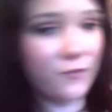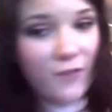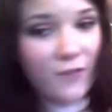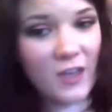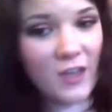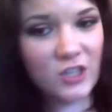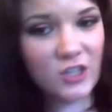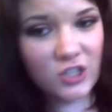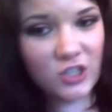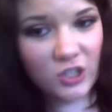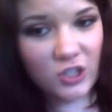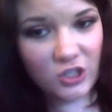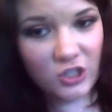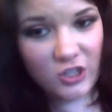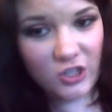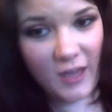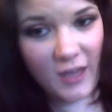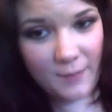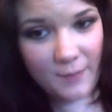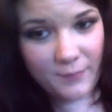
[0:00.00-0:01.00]
facial
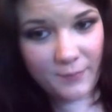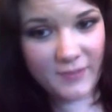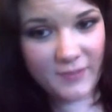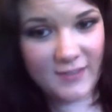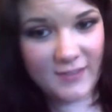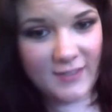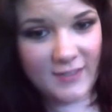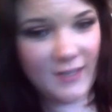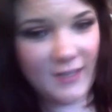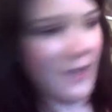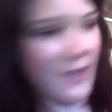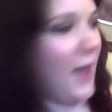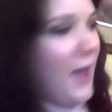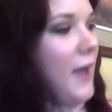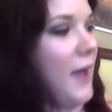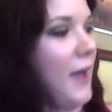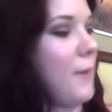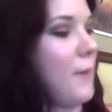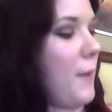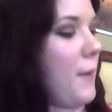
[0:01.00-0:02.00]
shapes. I
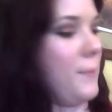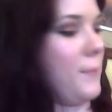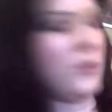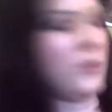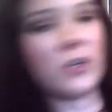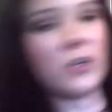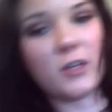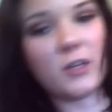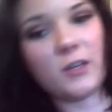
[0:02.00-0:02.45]
got my book